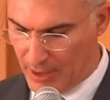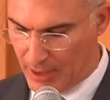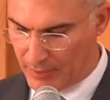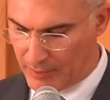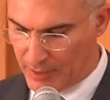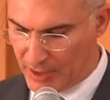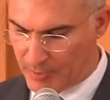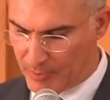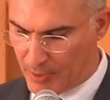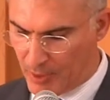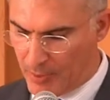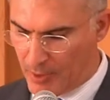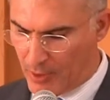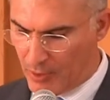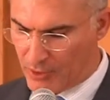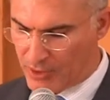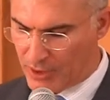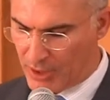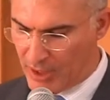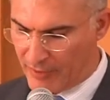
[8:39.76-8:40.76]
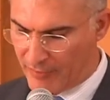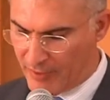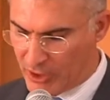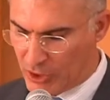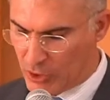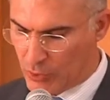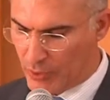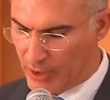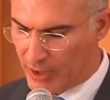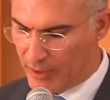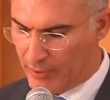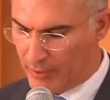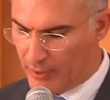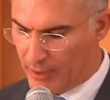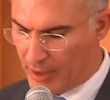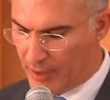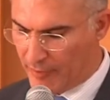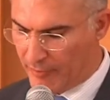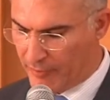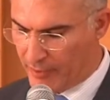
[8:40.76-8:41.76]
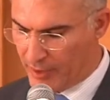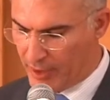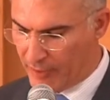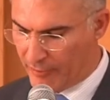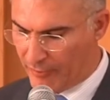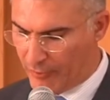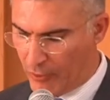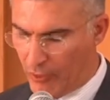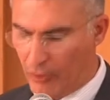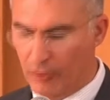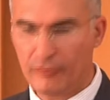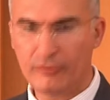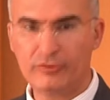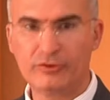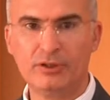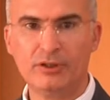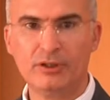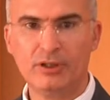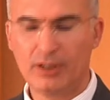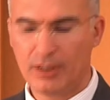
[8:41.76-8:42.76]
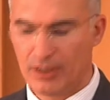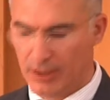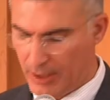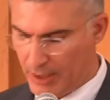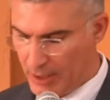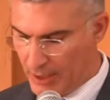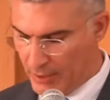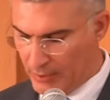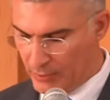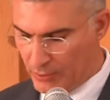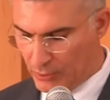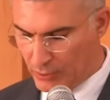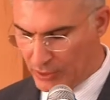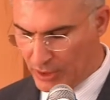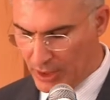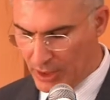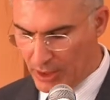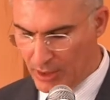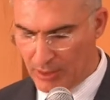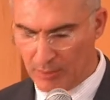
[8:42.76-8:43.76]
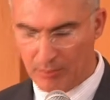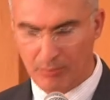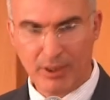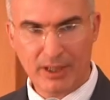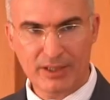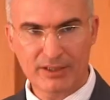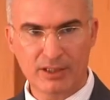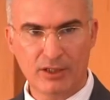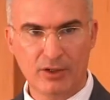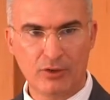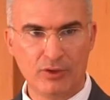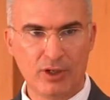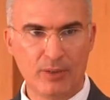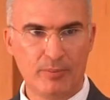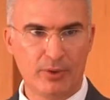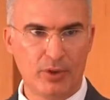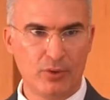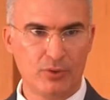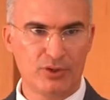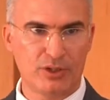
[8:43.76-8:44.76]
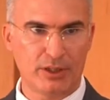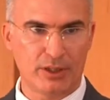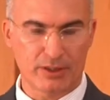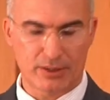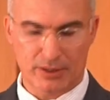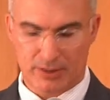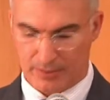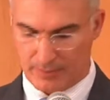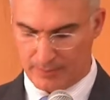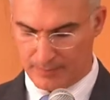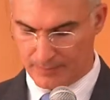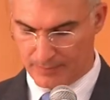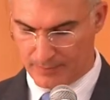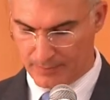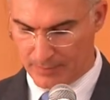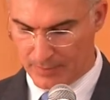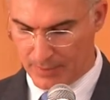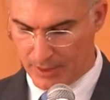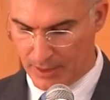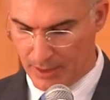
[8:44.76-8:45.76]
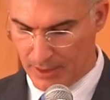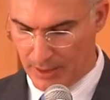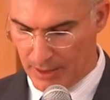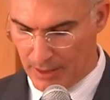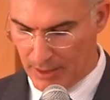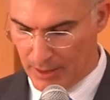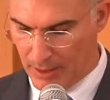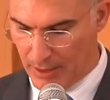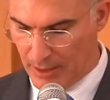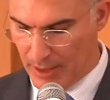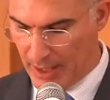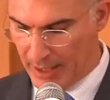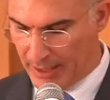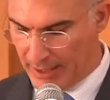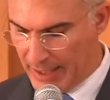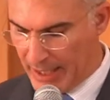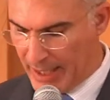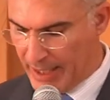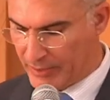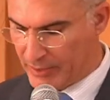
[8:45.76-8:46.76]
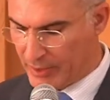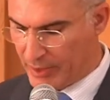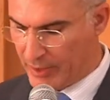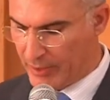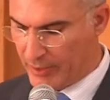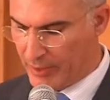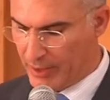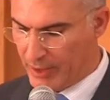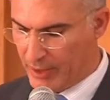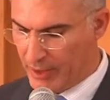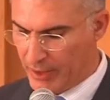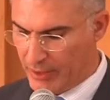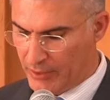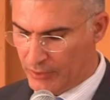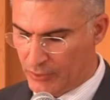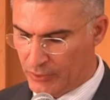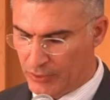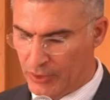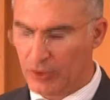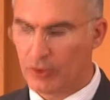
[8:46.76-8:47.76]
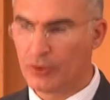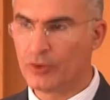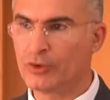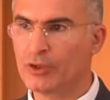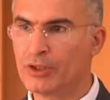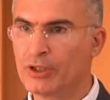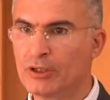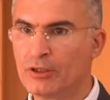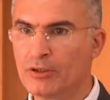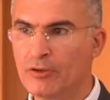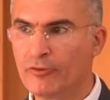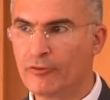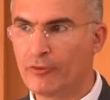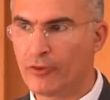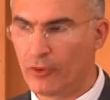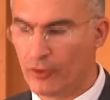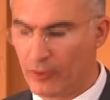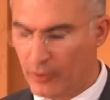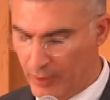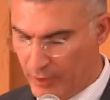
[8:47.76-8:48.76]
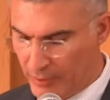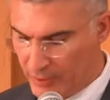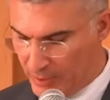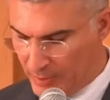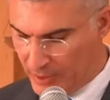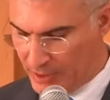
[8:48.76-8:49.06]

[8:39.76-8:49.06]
This proposal eventually evolved into the Barcelona process and later into the Union for the